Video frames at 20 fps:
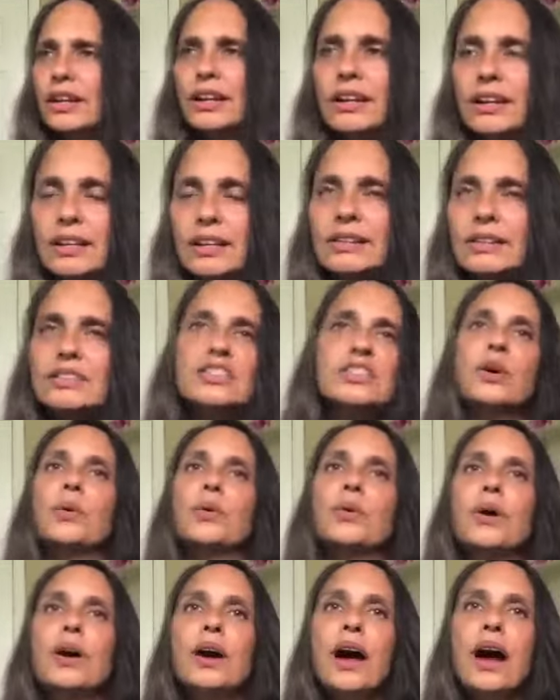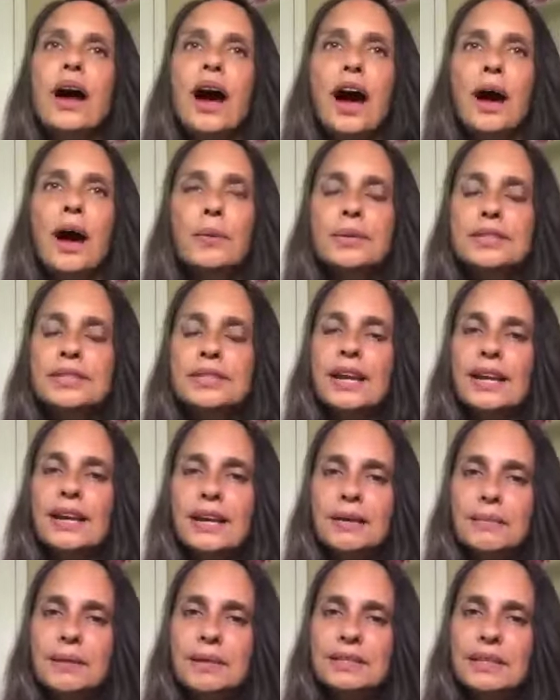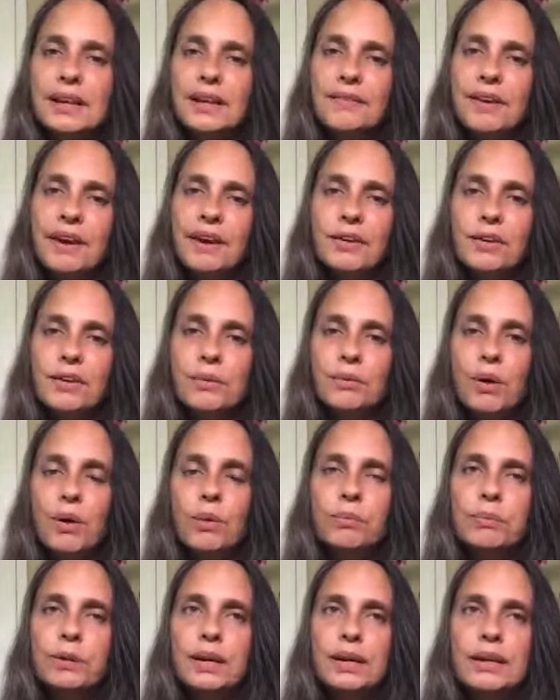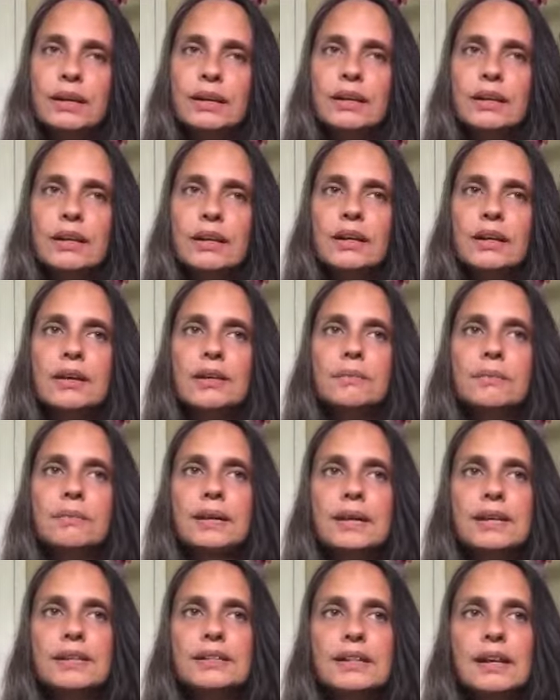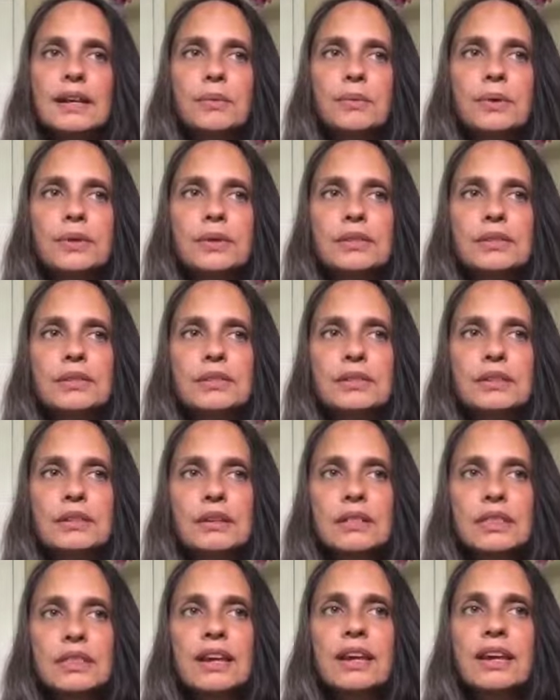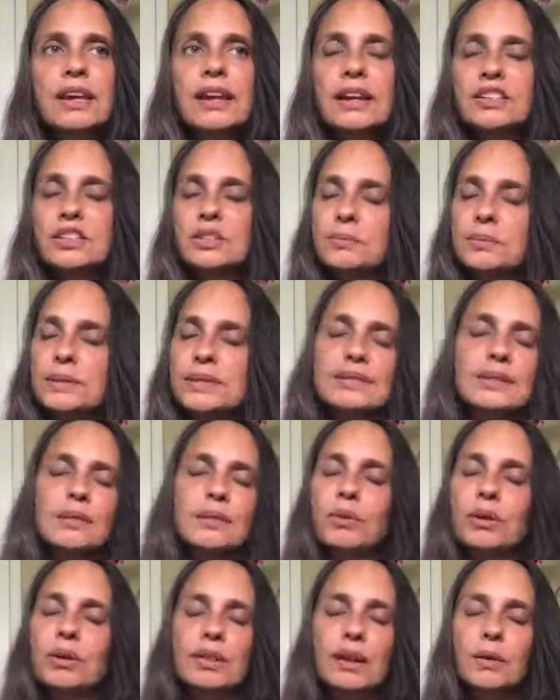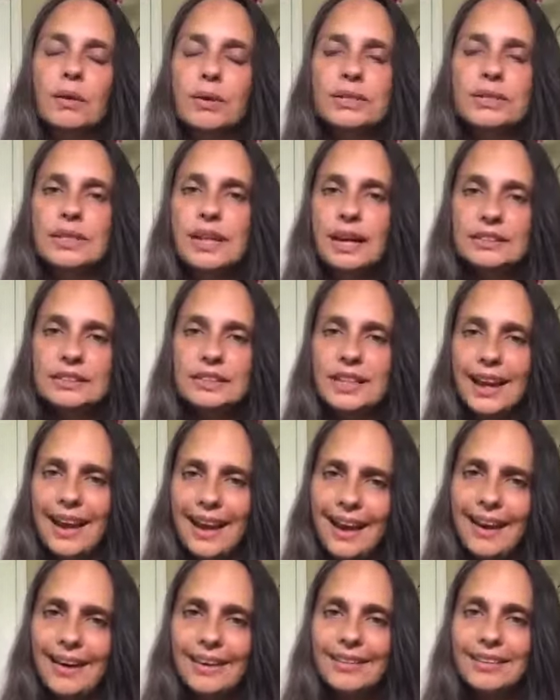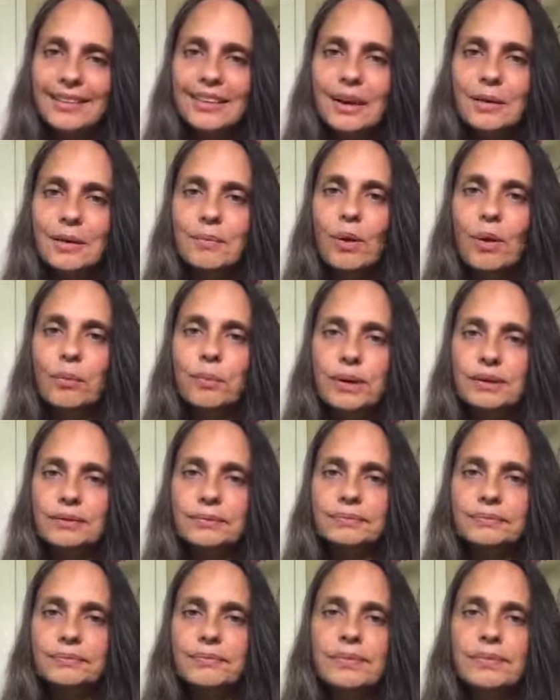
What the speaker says: and so I was taking myself out of the moment because I was thinking I should be somewhere that I wasn't actually at in that moment.